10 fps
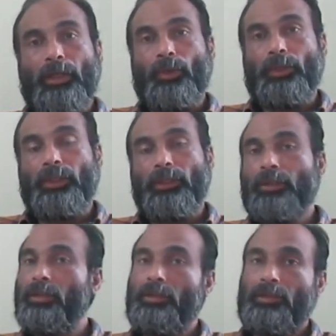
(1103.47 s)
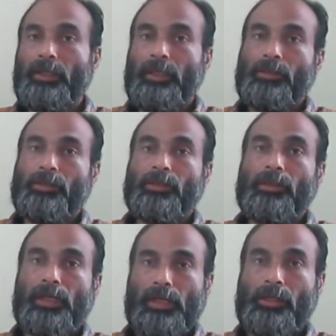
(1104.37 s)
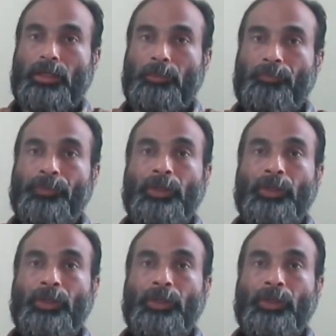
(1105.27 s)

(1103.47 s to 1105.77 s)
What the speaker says: allocated at a runtime.